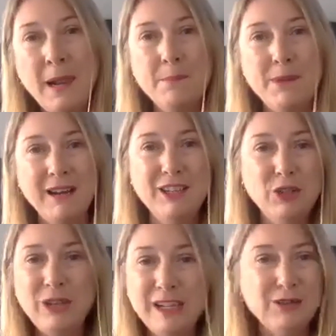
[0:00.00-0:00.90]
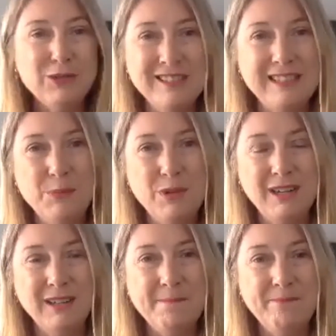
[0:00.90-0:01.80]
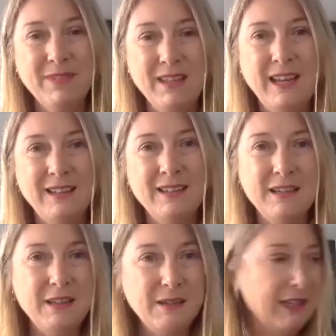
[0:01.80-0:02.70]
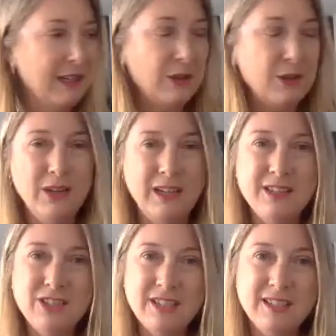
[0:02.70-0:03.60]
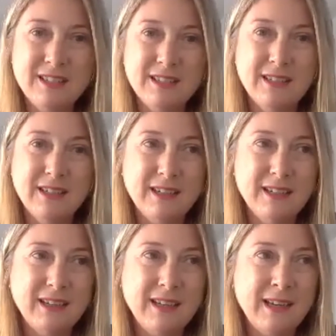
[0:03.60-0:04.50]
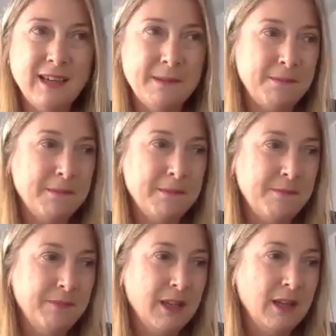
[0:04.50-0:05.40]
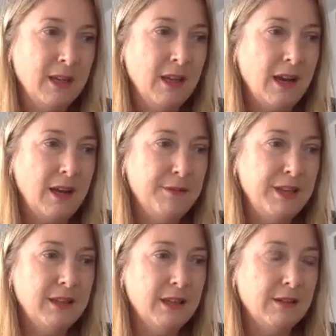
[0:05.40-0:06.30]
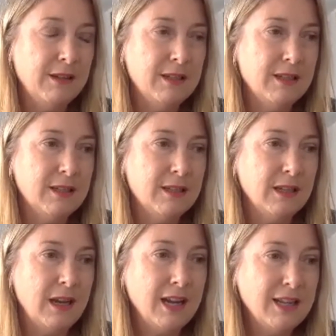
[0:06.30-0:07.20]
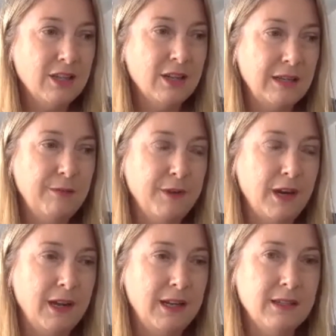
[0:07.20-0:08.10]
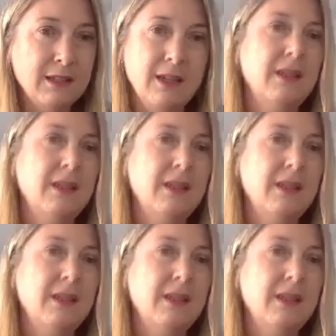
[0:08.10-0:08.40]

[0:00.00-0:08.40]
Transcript: But you'll get through to someone, and and it's just, I think I certainly find